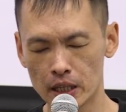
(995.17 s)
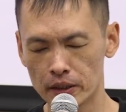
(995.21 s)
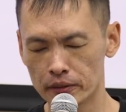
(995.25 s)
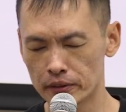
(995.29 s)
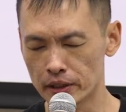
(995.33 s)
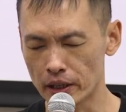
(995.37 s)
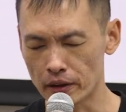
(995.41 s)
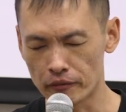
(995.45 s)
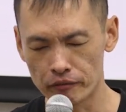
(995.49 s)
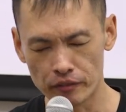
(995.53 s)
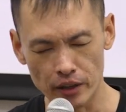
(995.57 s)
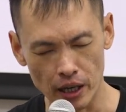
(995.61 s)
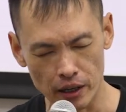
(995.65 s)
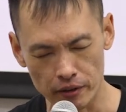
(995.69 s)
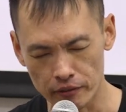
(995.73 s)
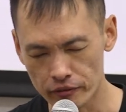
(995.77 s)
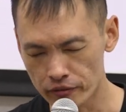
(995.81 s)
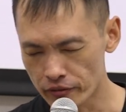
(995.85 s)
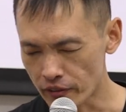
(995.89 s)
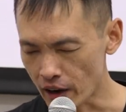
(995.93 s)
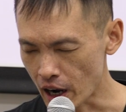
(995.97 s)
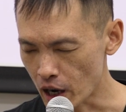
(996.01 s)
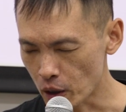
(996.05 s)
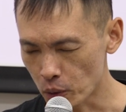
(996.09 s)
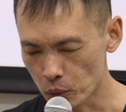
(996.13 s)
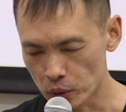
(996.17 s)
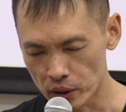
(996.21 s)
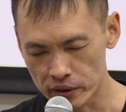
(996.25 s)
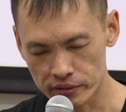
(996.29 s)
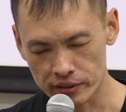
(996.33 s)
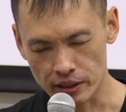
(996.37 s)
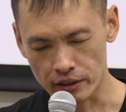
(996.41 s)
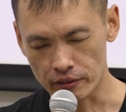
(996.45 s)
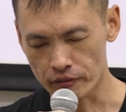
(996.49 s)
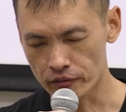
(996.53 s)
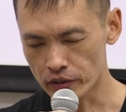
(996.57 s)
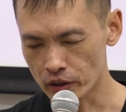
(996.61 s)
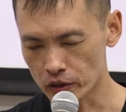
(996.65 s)
they have done far worse
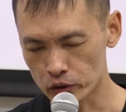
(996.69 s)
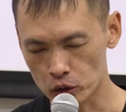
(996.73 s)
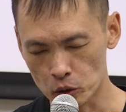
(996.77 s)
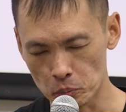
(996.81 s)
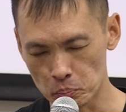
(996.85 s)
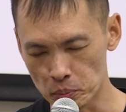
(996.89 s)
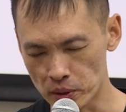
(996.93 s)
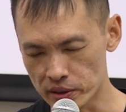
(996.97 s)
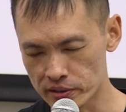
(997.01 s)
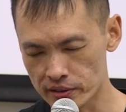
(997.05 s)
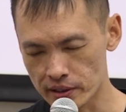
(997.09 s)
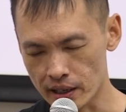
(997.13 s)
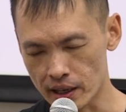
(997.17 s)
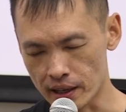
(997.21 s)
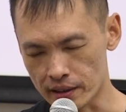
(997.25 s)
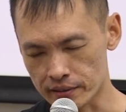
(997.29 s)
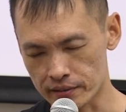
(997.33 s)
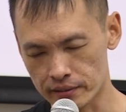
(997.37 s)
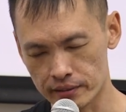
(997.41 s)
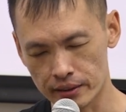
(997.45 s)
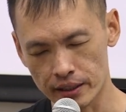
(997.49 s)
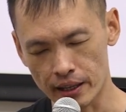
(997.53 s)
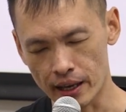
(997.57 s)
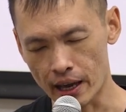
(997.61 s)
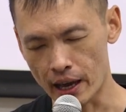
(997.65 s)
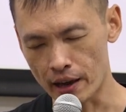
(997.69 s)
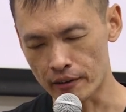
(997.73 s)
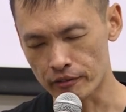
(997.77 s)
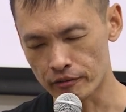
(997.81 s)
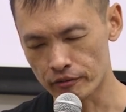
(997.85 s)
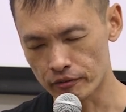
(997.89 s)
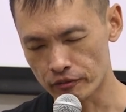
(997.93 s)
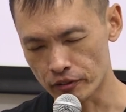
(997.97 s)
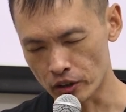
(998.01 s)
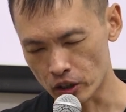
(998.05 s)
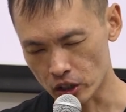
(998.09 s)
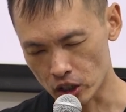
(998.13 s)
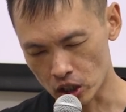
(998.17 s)
than fail to miss us. They have
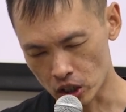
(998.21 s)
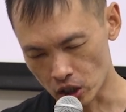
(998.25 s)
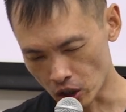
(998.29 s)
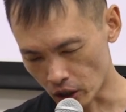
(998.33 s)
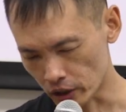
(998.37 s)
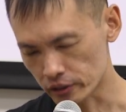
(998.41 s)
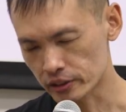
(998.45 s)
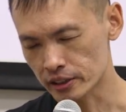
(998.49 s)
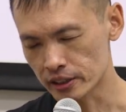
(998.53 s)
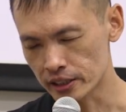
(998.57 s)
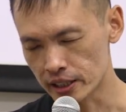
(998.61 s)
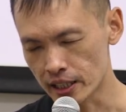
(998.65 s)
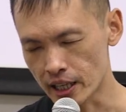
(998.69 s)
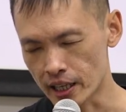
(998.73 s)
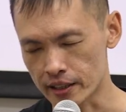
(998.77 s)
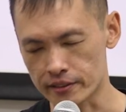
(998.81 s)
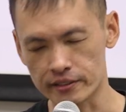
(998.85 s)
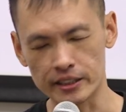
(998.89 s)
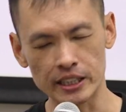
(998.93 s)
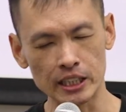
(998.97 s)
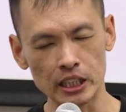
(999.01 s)
forgotten us.